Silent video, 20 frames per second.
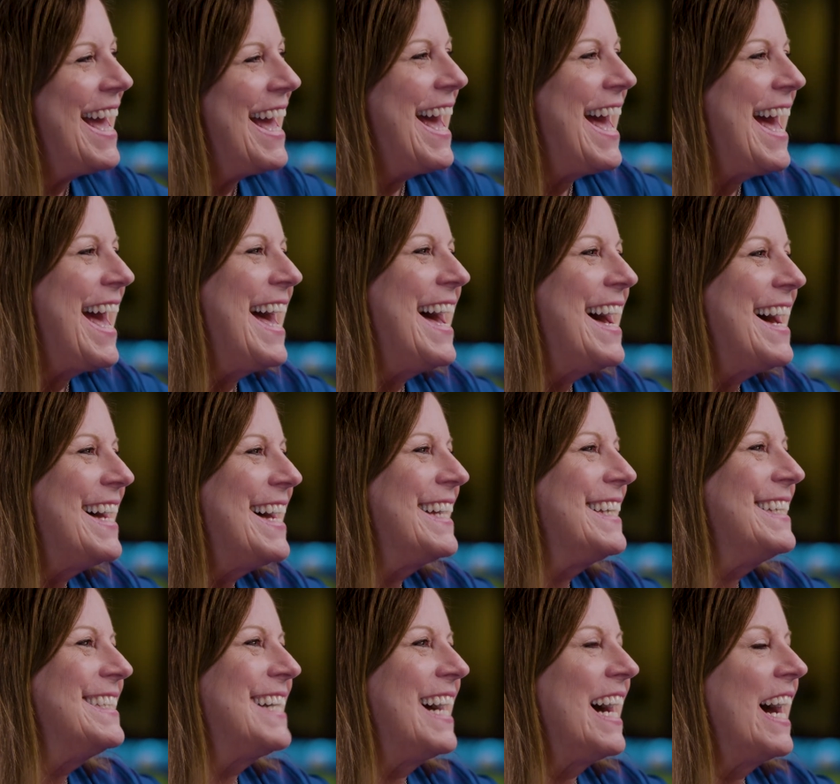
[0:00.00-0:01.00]
And
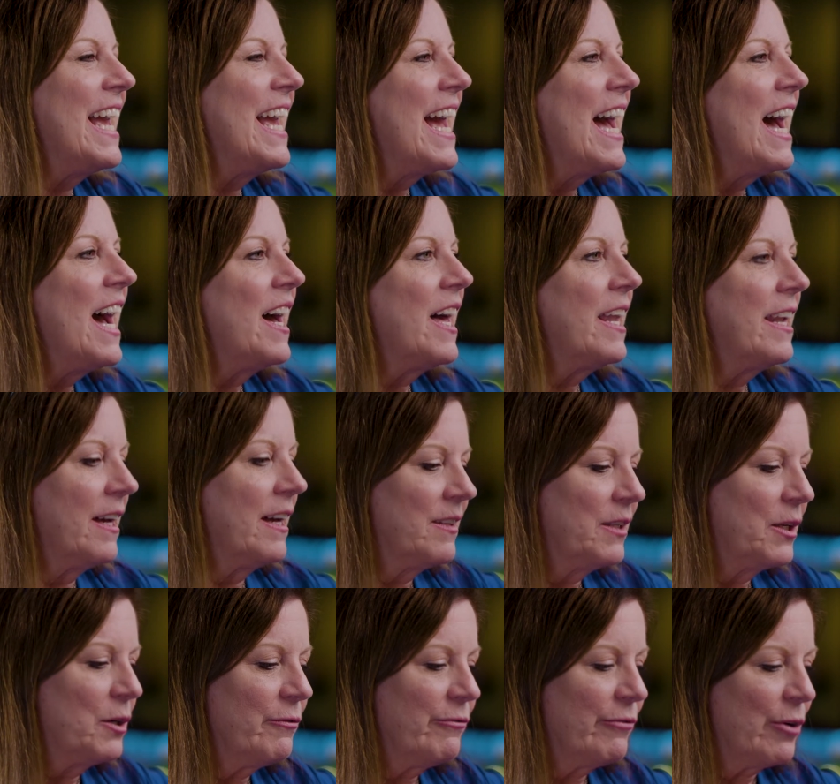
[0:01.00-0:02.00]
I had a little
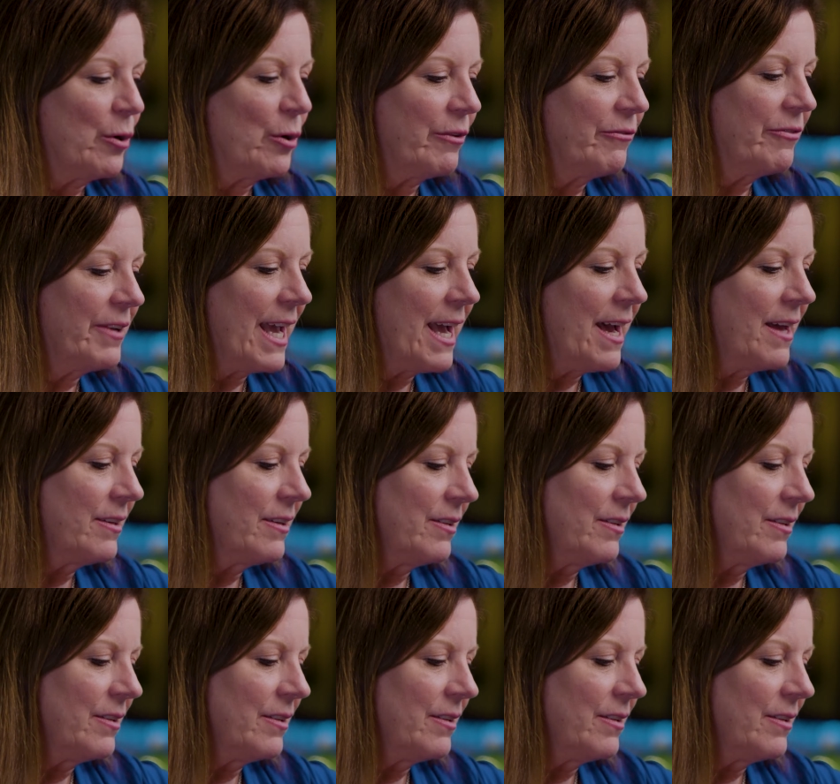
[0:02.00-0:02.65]
votive candle, a